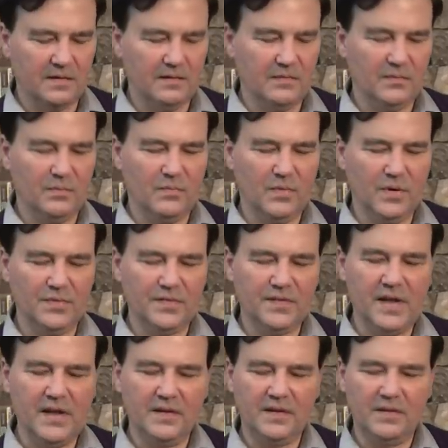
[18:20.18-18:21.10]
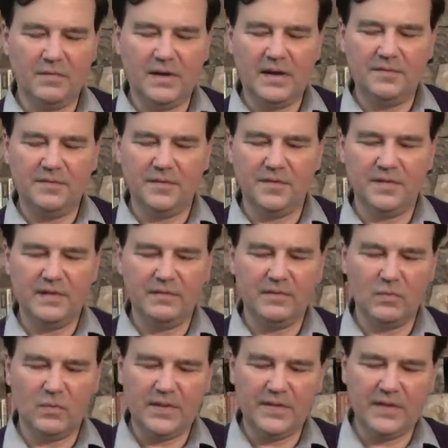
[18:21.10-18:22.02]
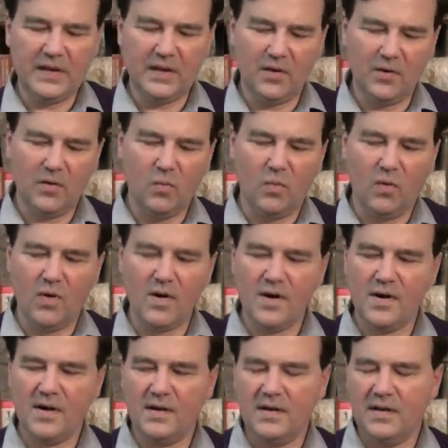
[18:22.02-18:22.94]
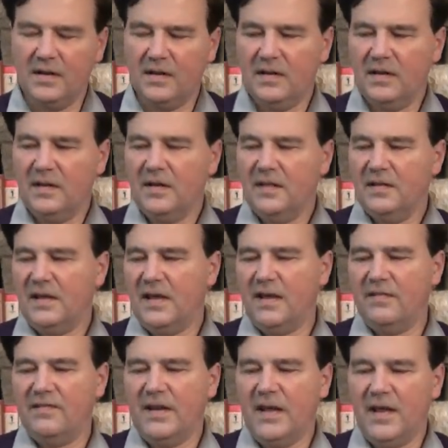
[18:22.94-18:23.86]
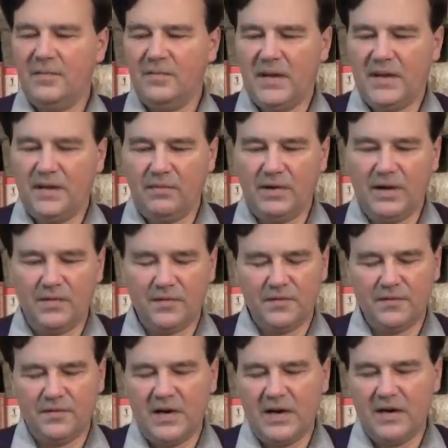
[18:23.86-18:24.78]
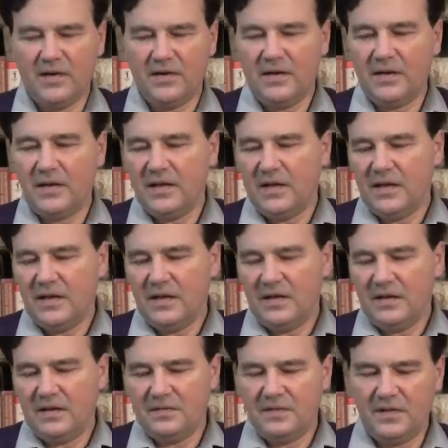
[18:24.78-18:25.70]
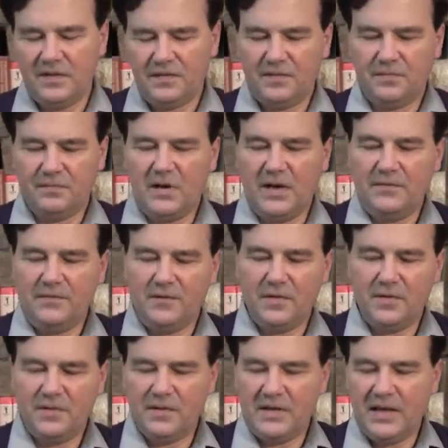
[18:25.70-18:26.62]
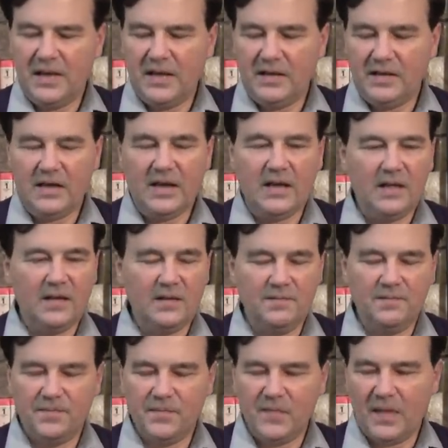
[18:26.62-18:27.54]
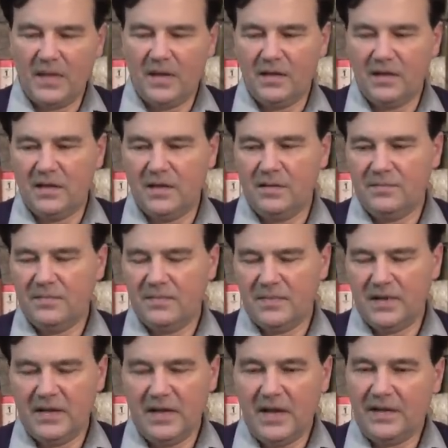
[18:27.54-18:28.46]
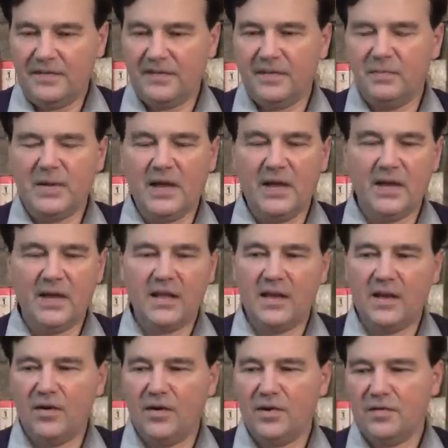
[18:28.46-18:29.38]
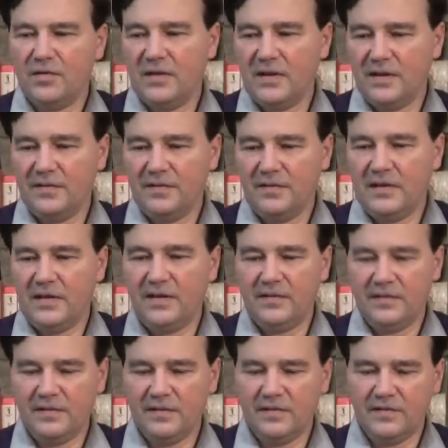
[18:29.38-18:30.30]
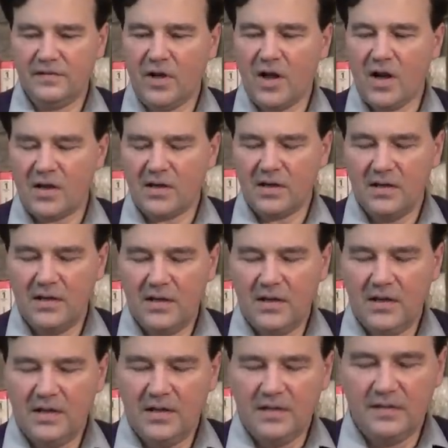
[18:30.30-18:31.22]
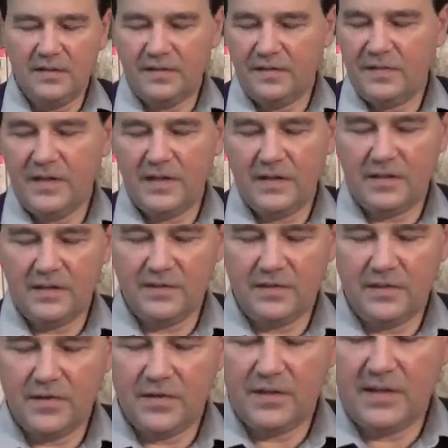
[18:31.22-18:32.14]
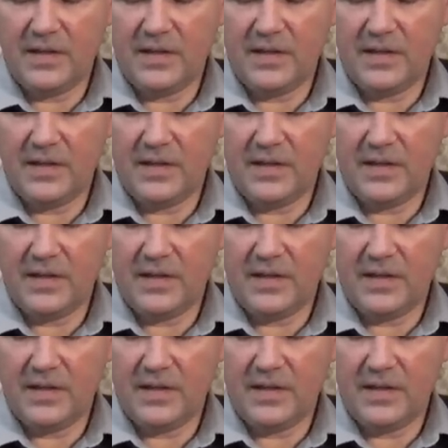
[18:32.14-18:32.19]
most hunting rifles, even when they look worn, they haven't had many rounds fired. This rifle, the ADL, um, it has some kind of character. It has decent stock. The steel is good.